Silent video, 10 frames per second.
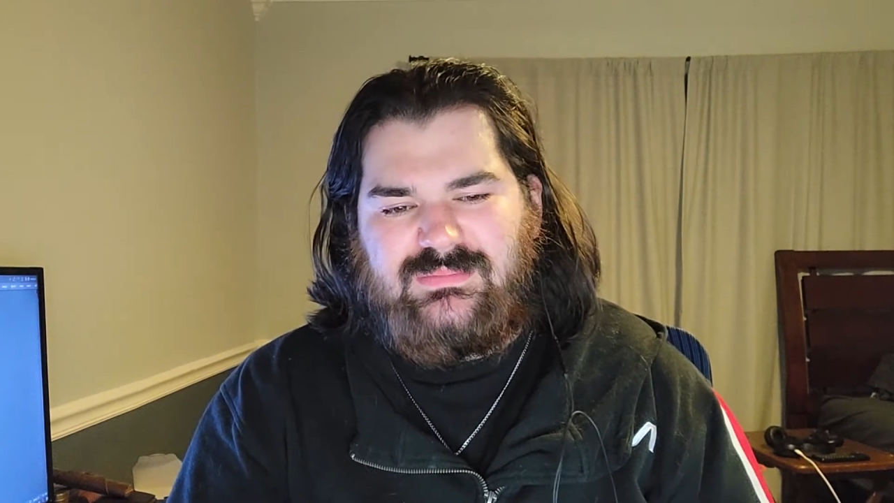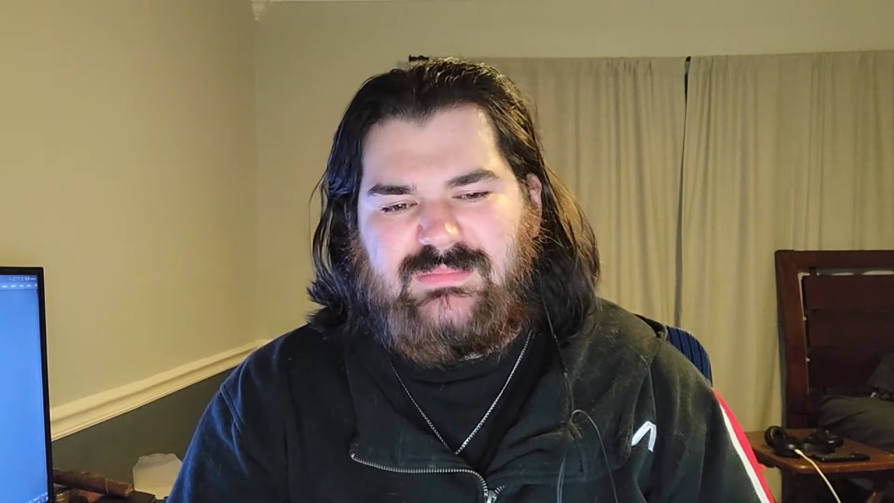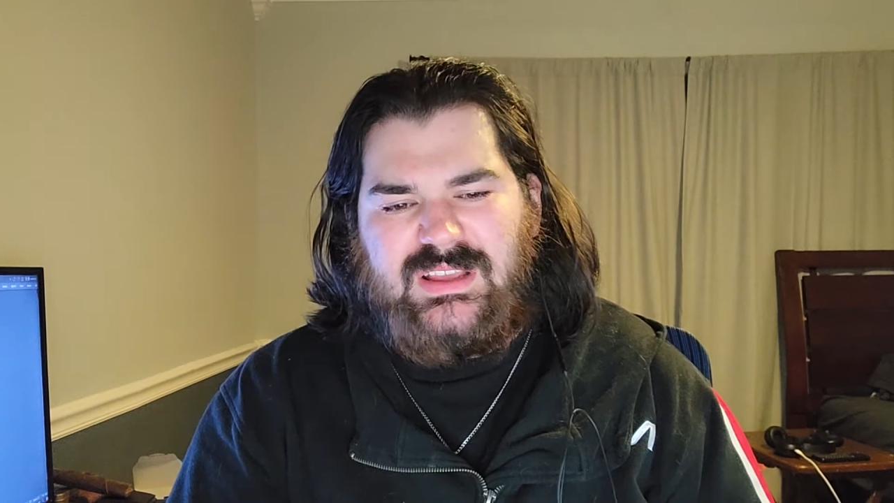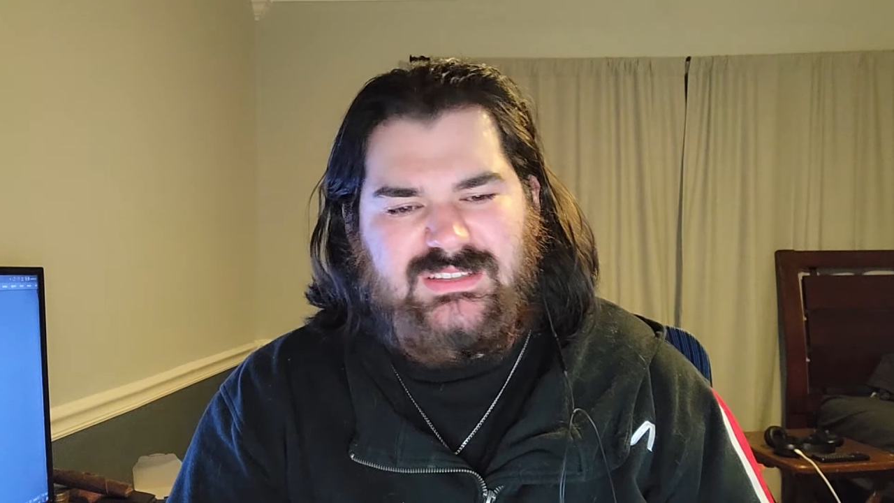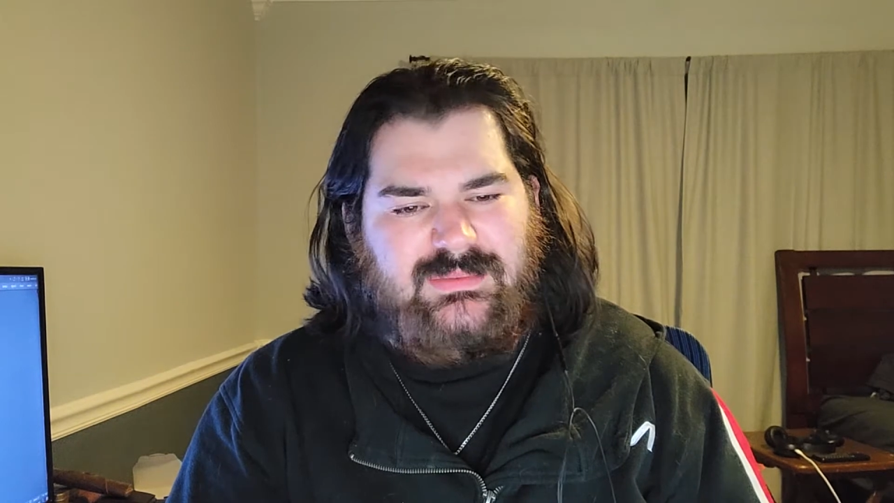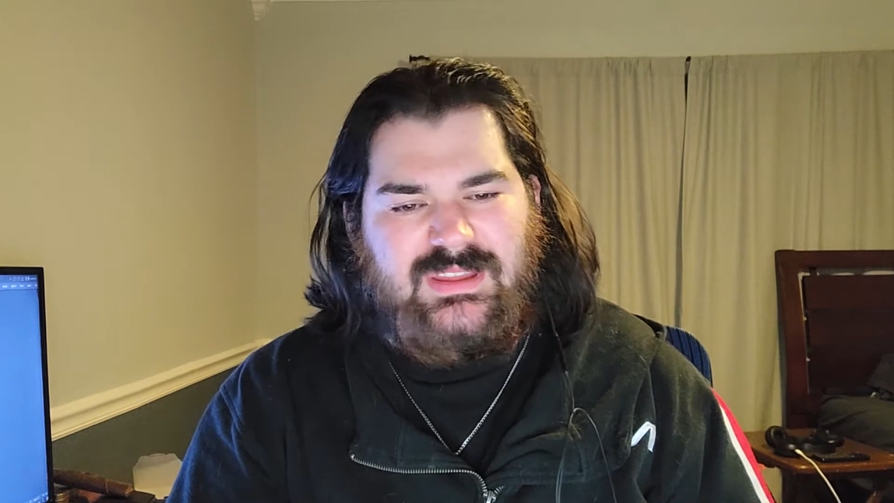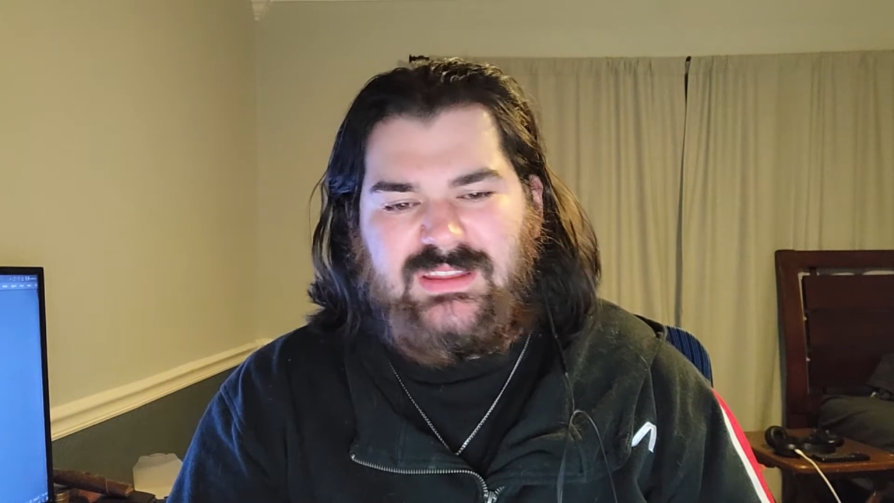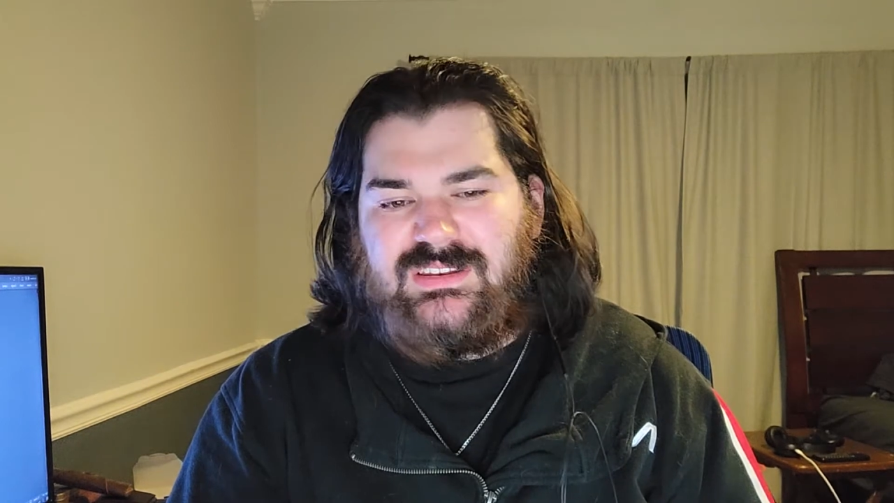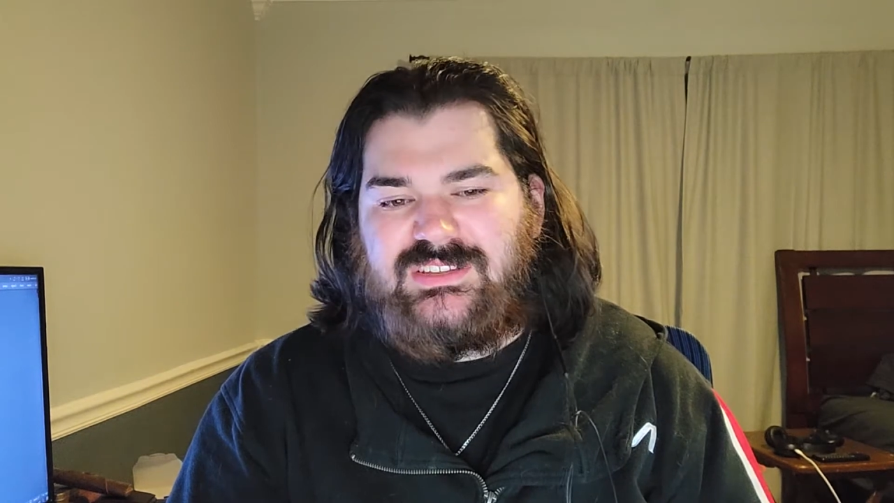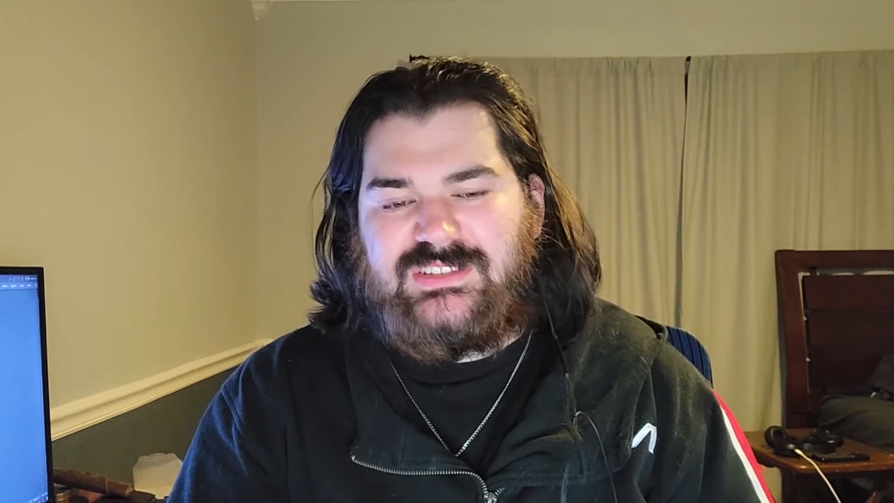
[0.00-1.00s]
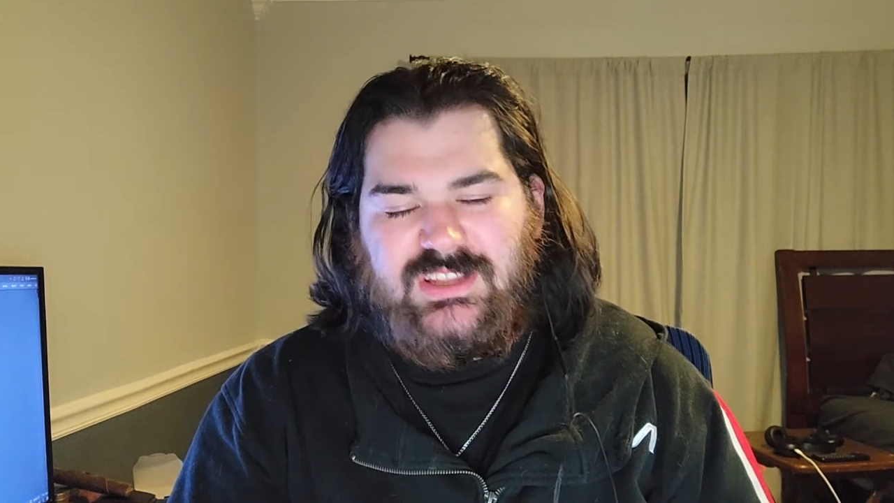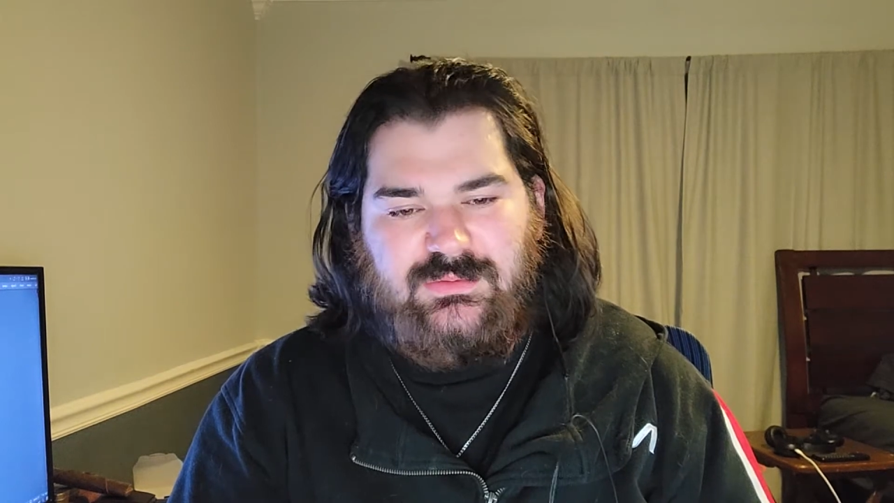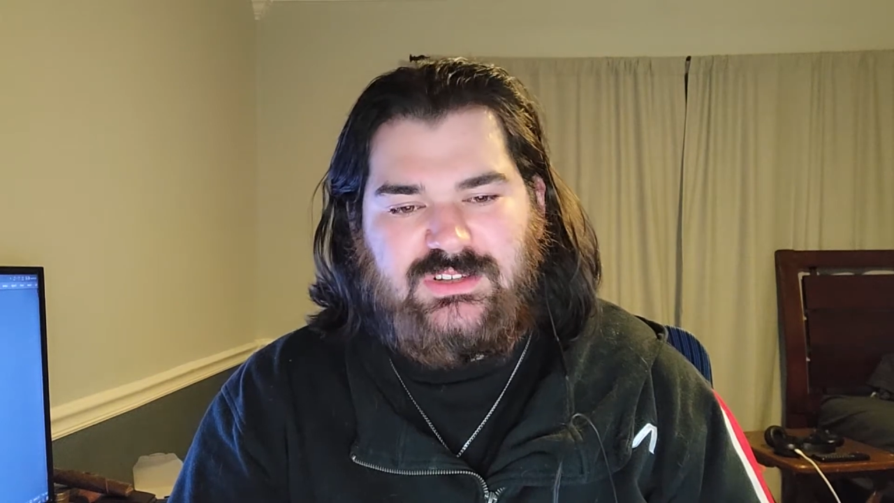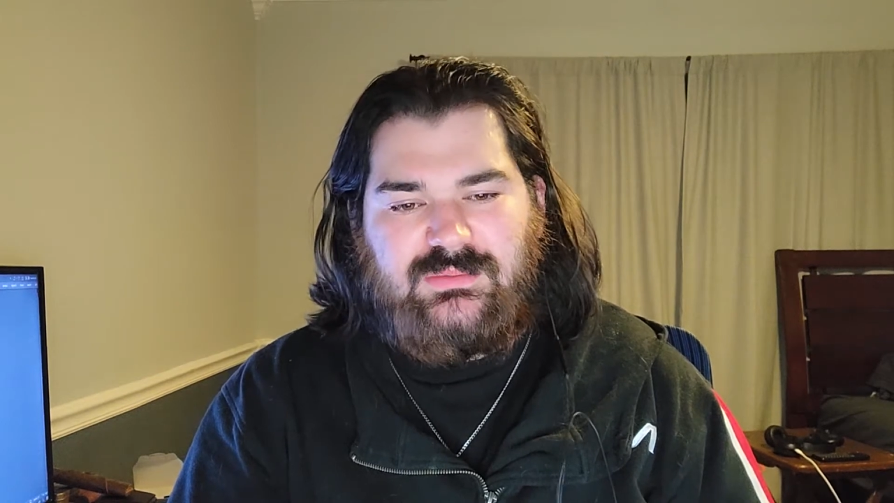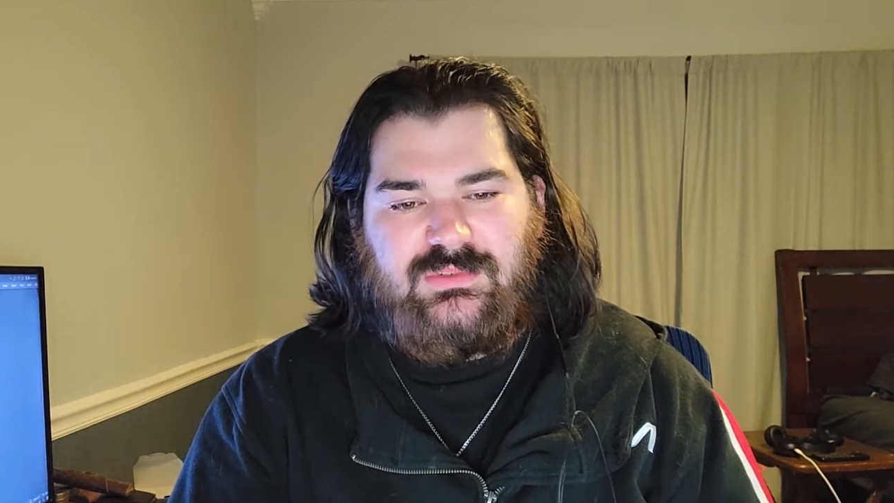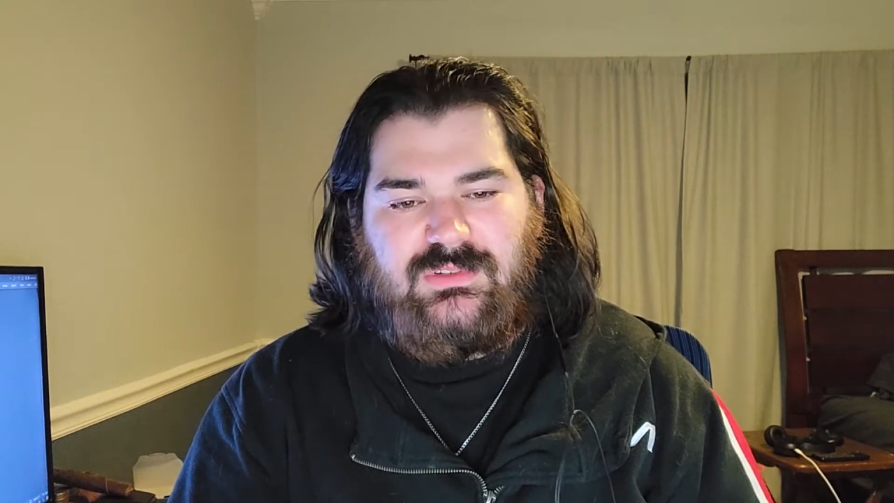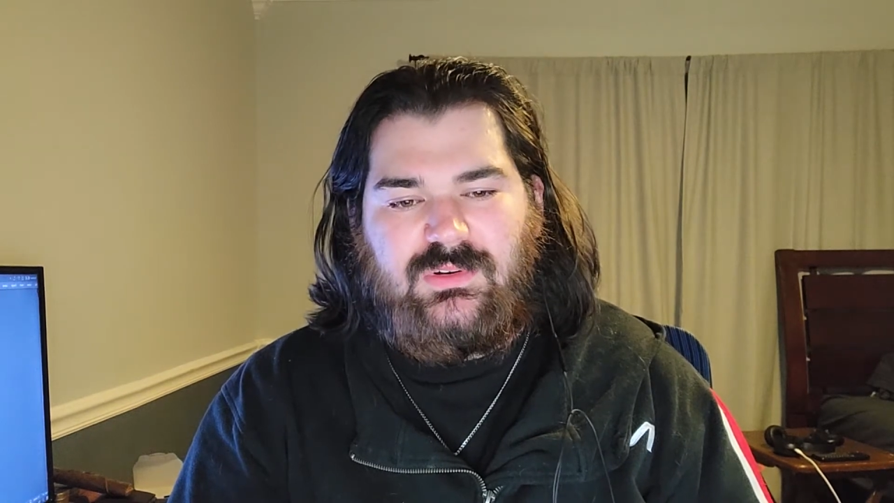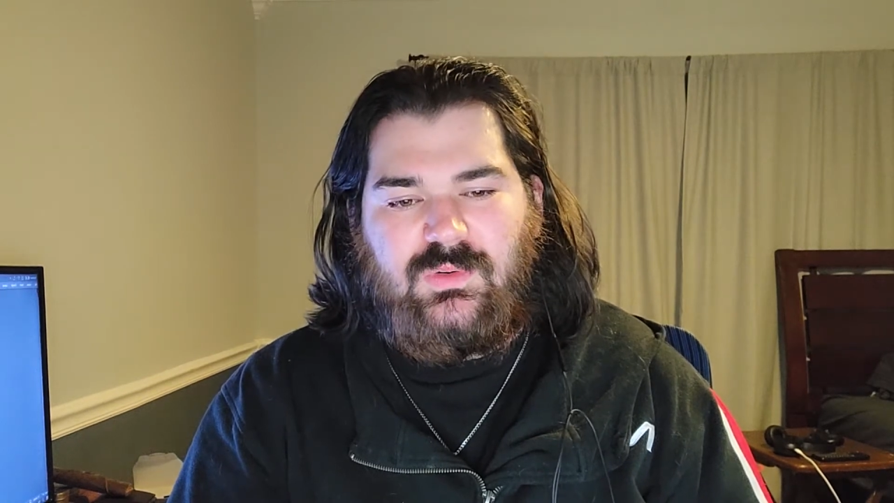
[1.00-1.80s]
make something indistinguishable